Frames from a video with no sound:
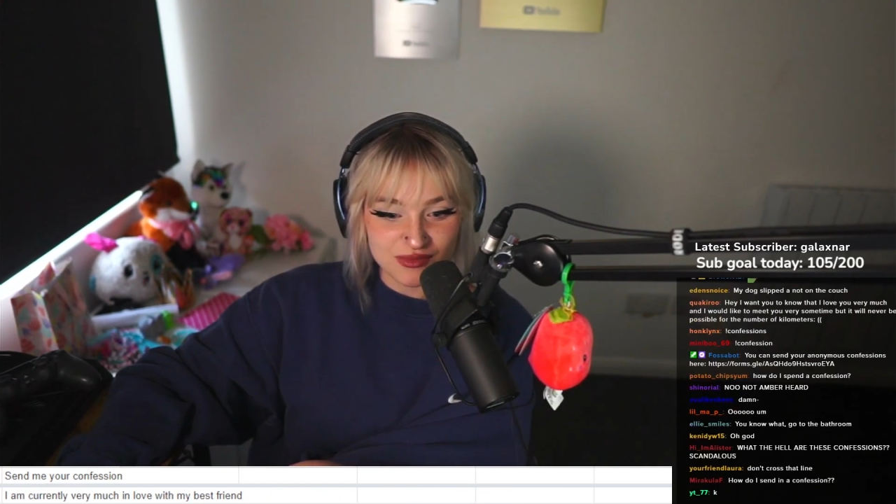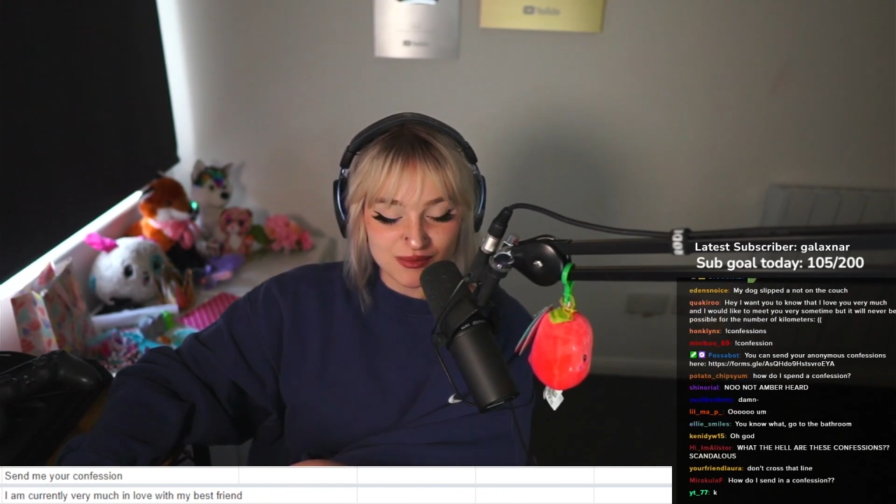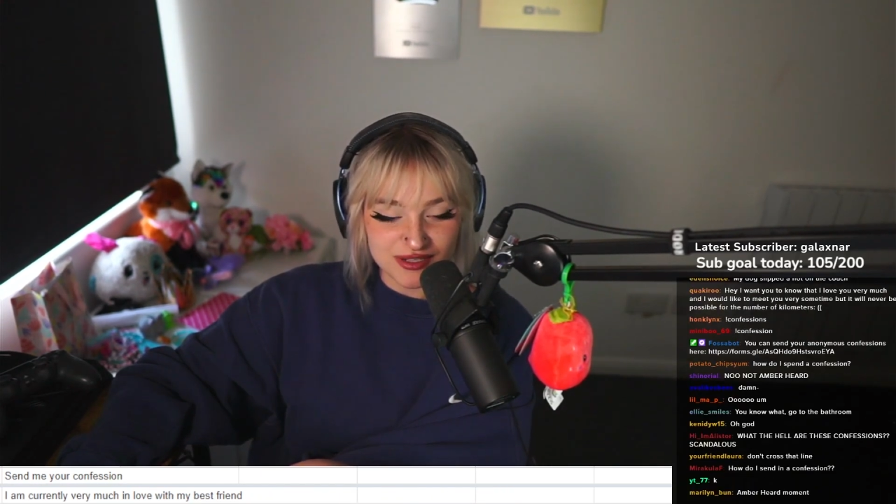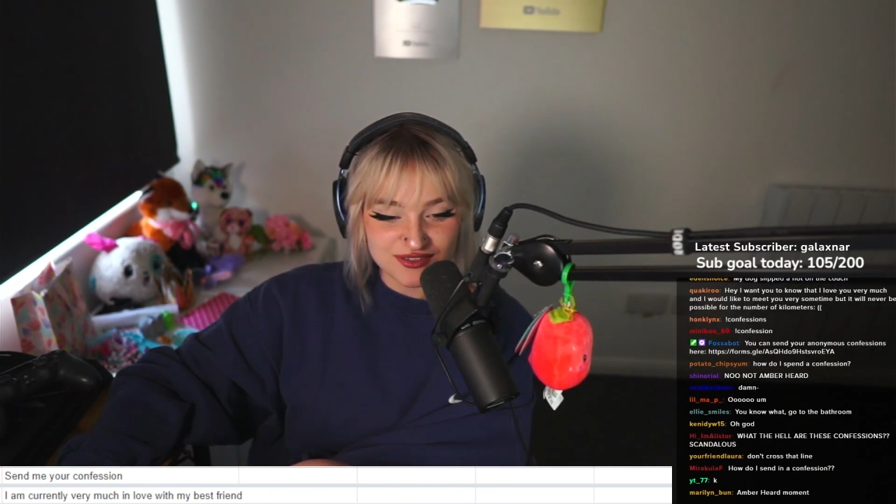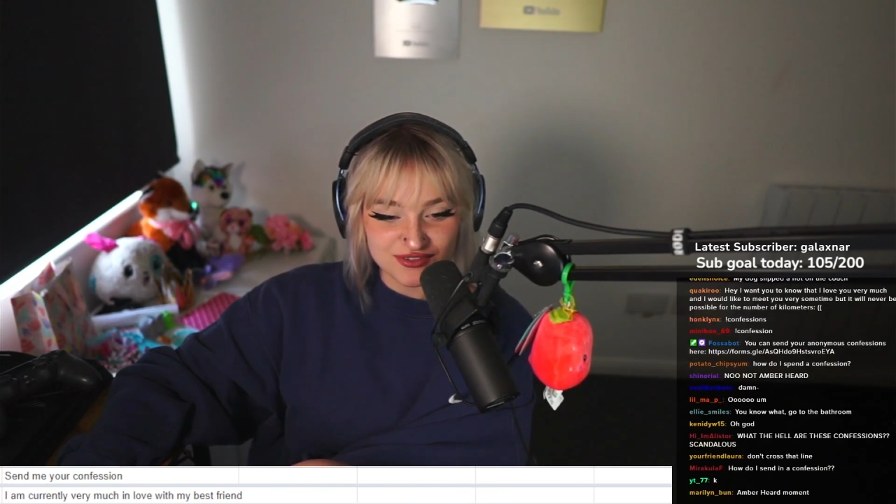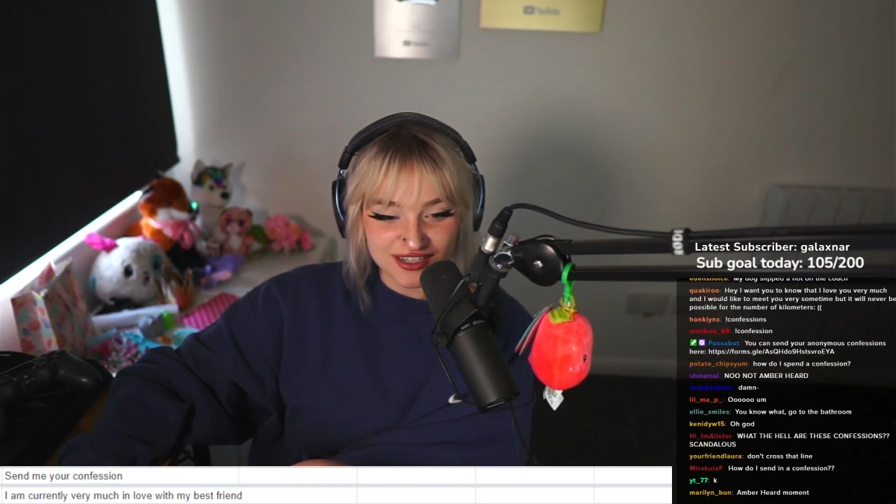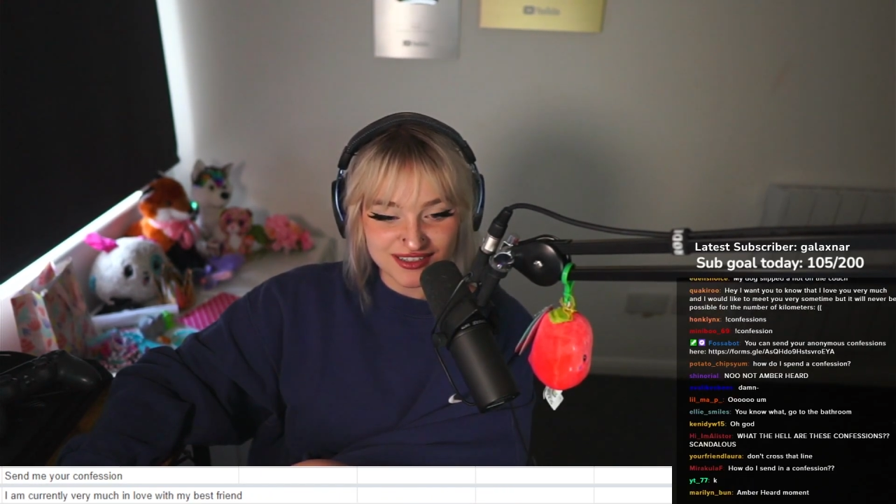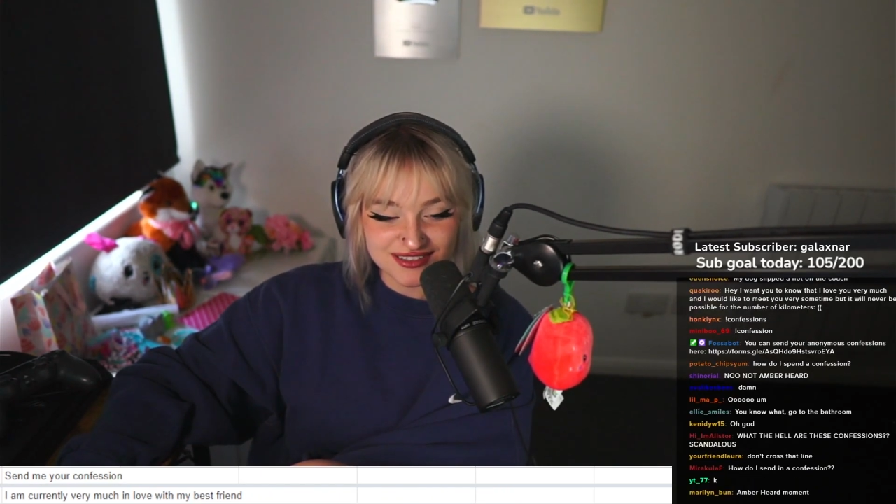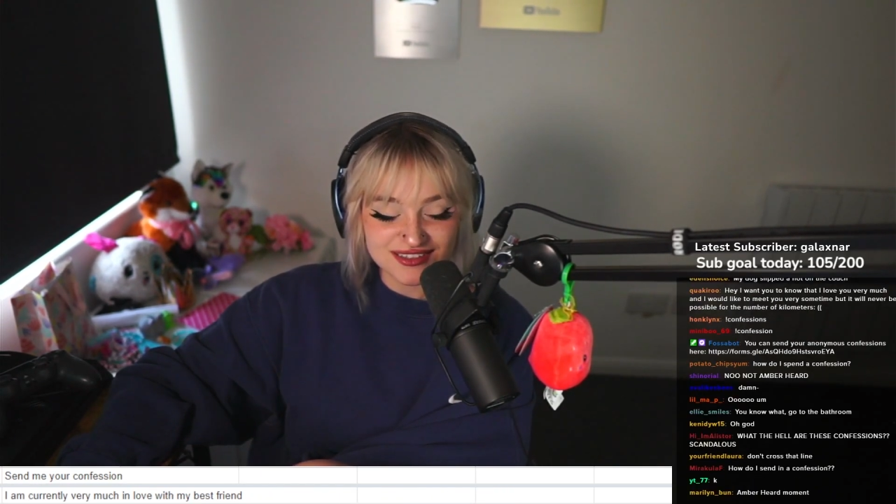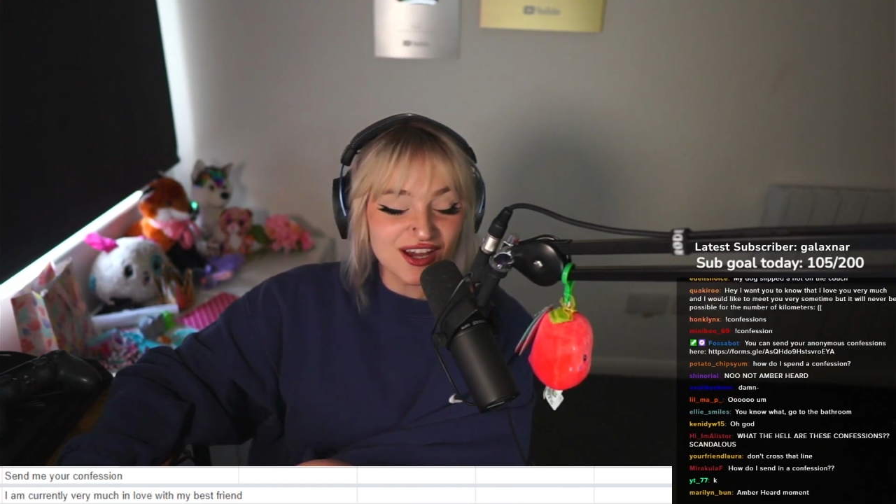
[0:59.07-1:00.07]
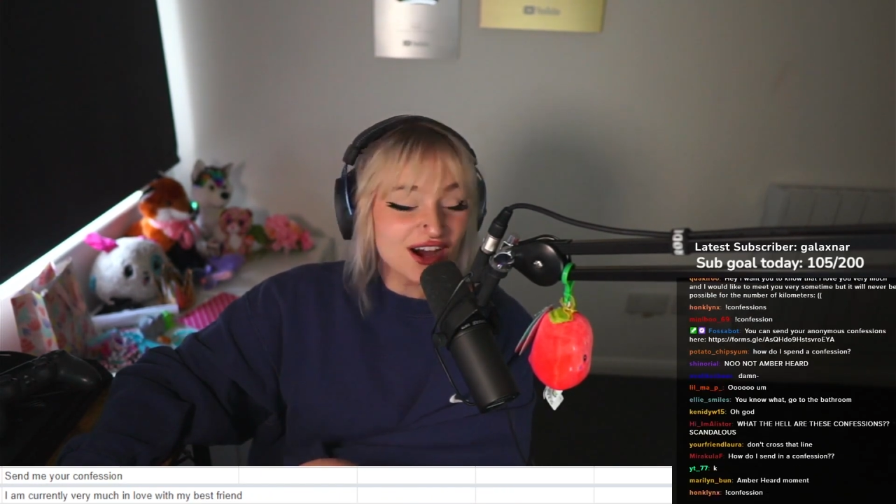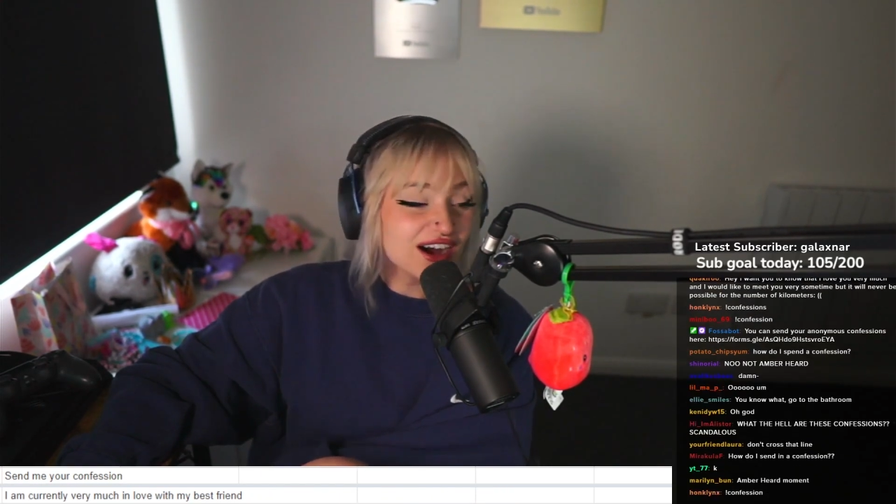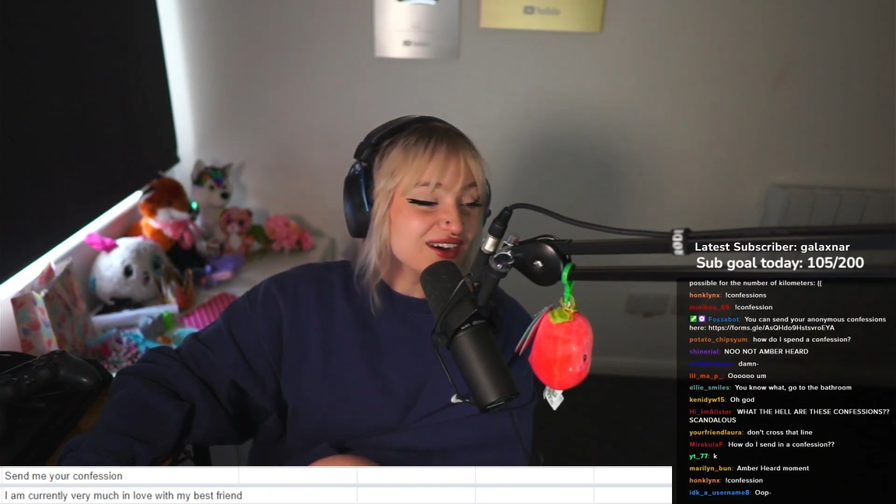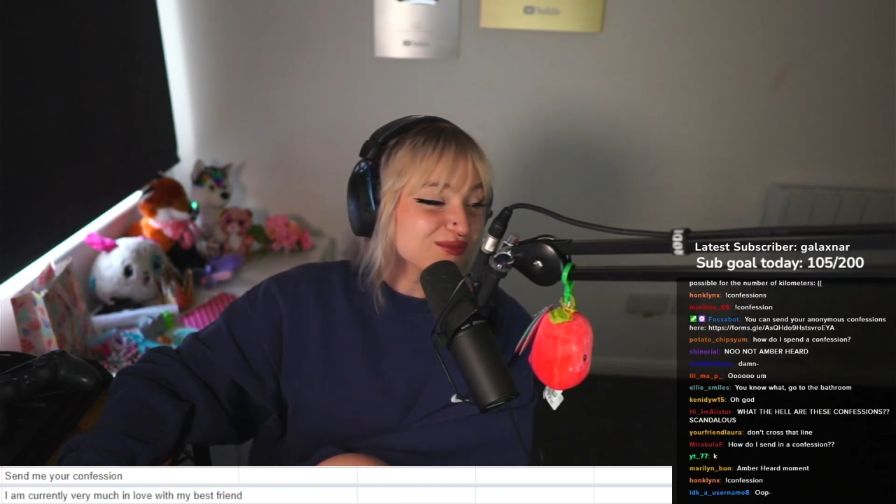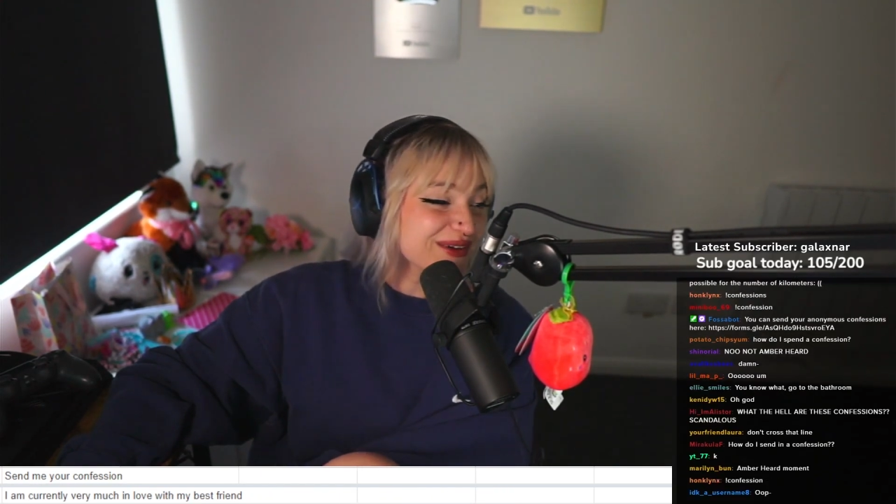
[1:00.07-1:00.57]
my best friend. Oh,